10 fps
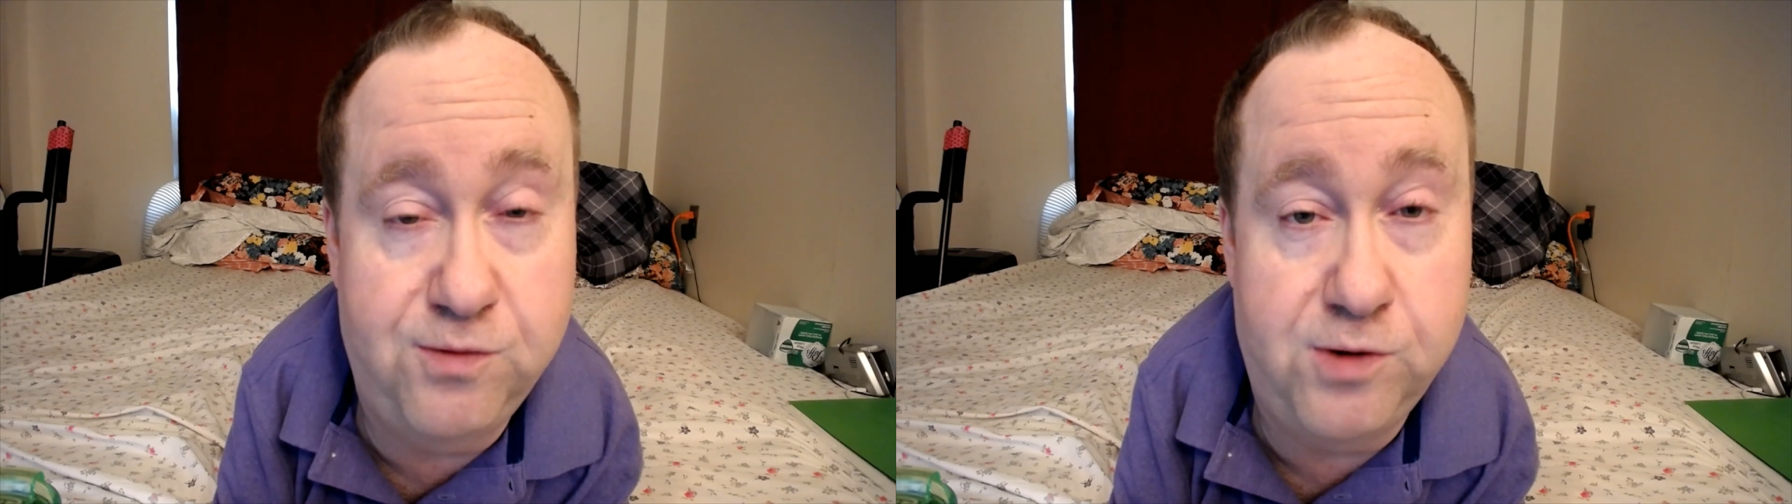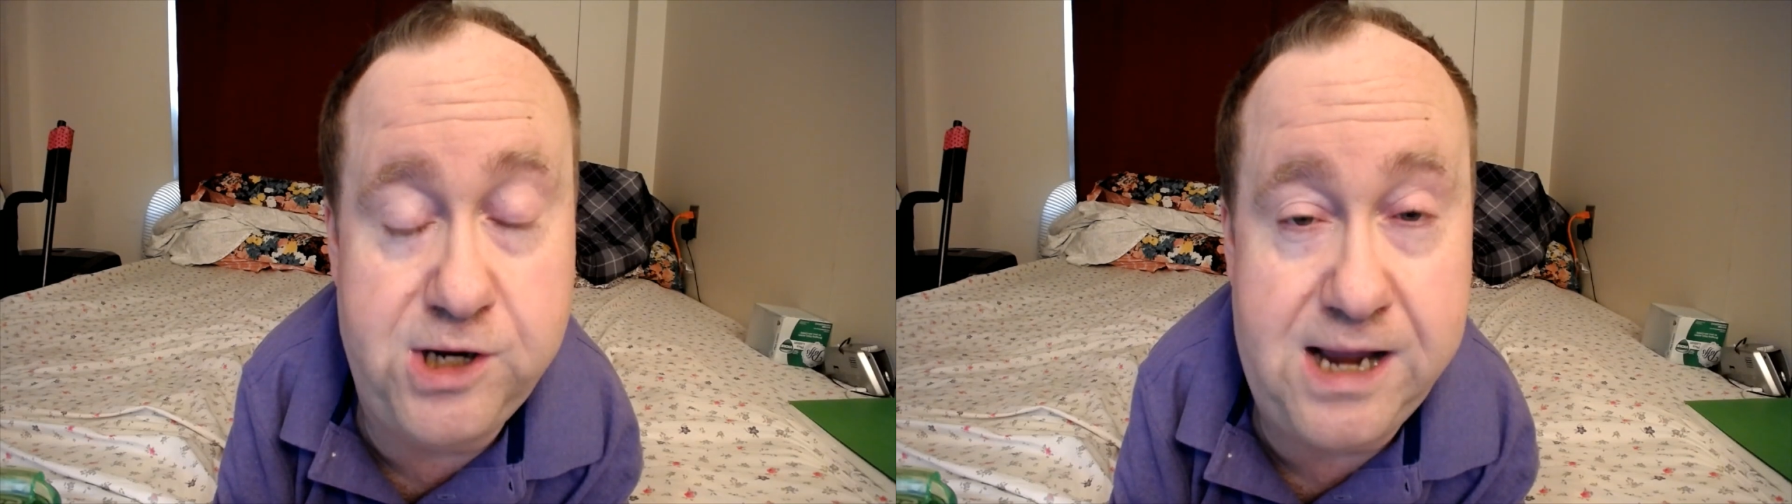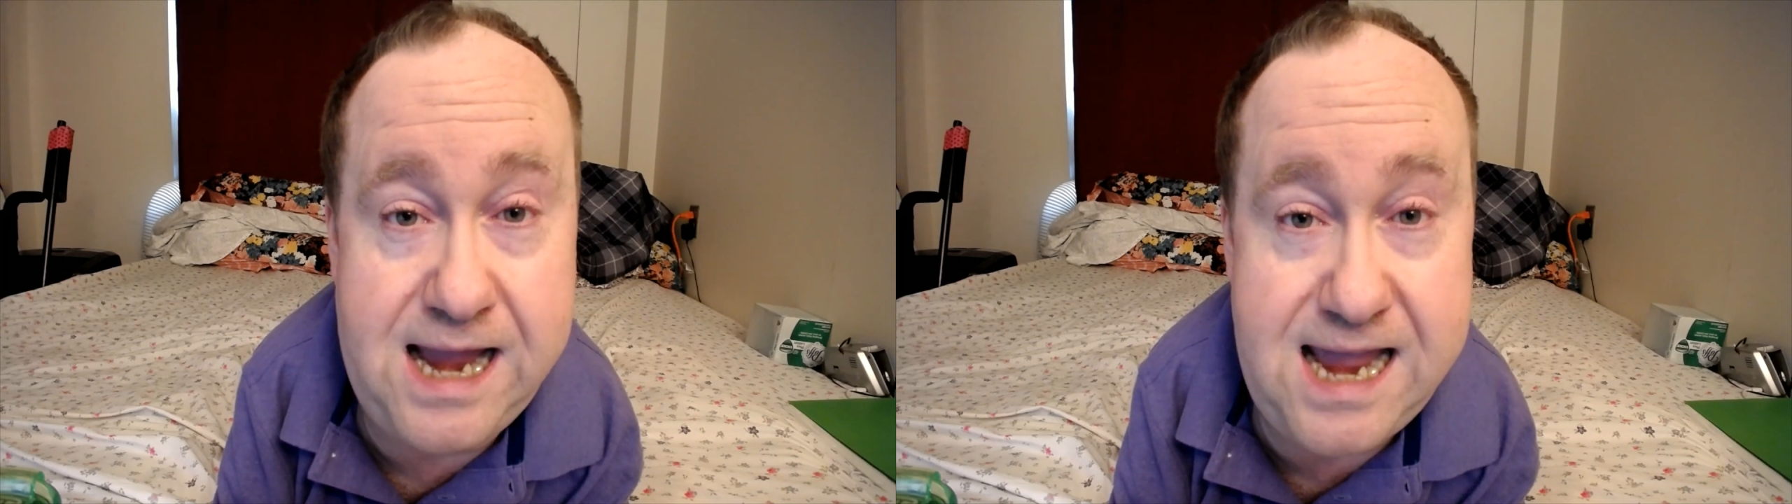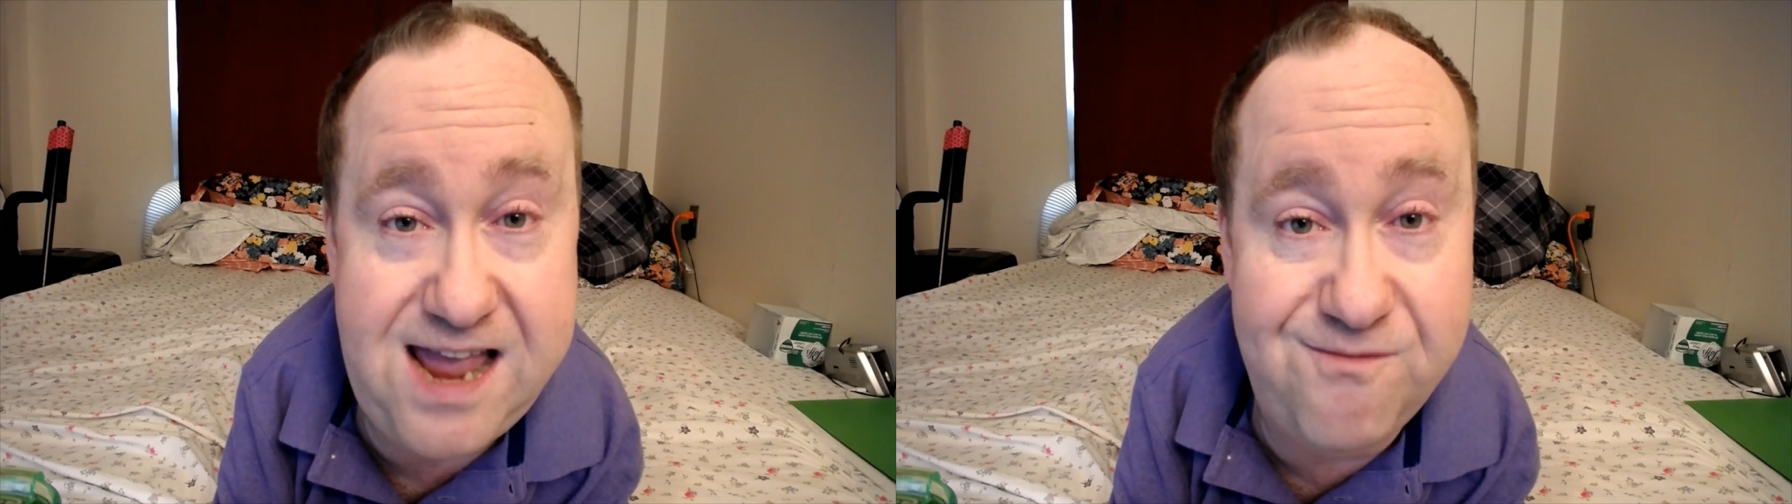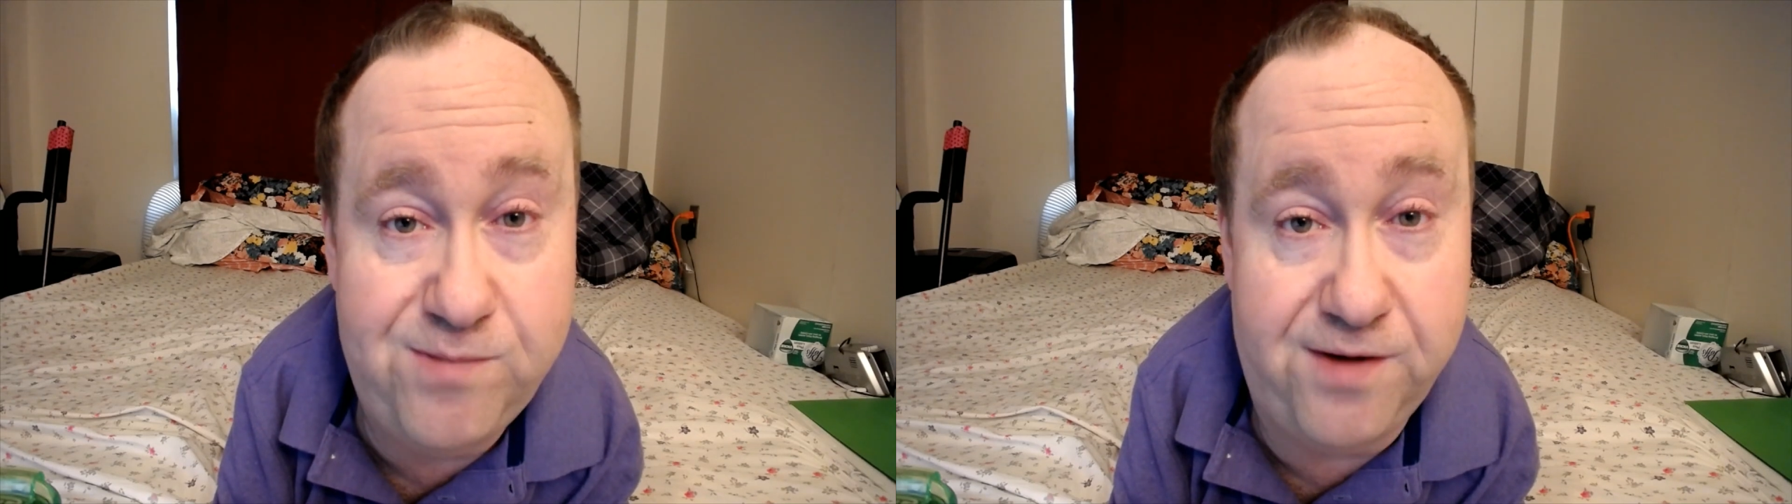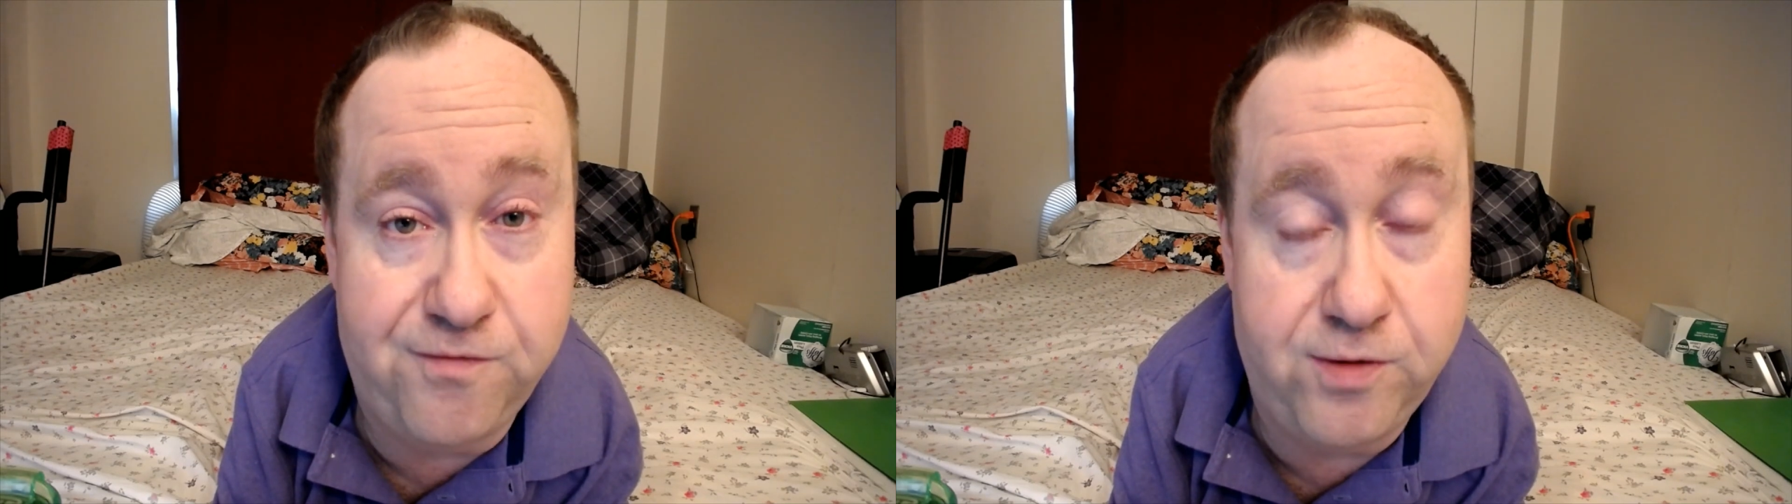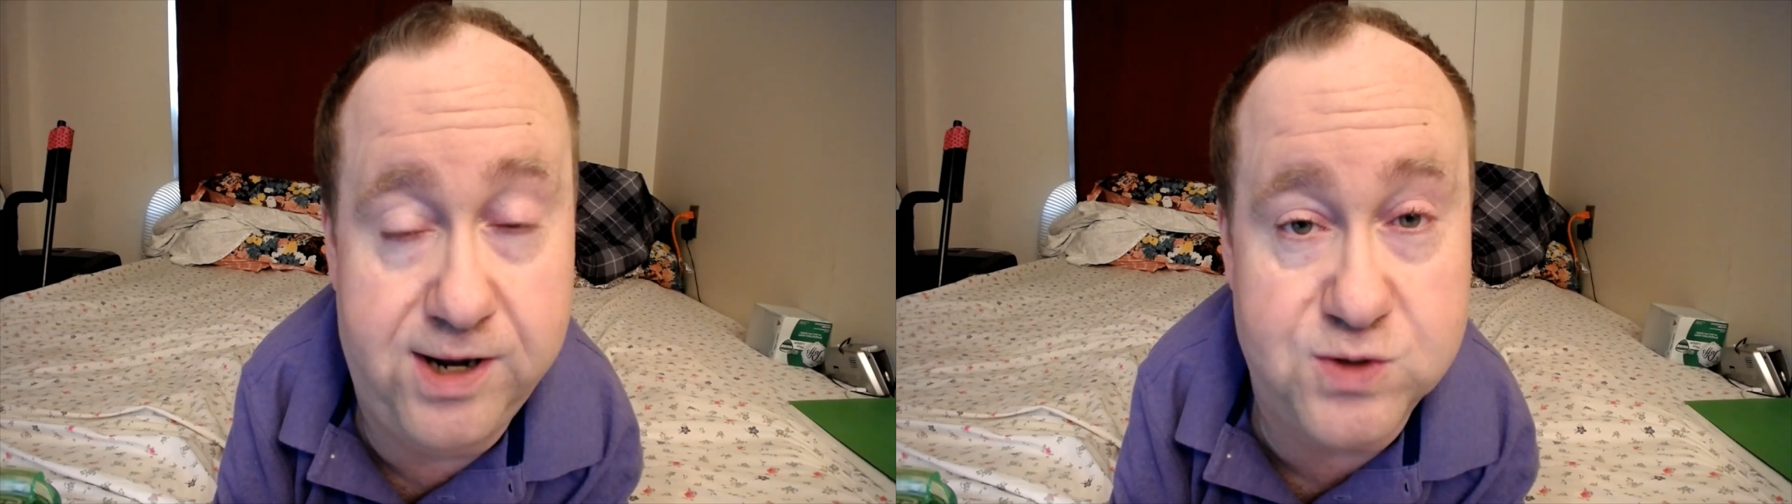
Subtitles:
when you have buffering,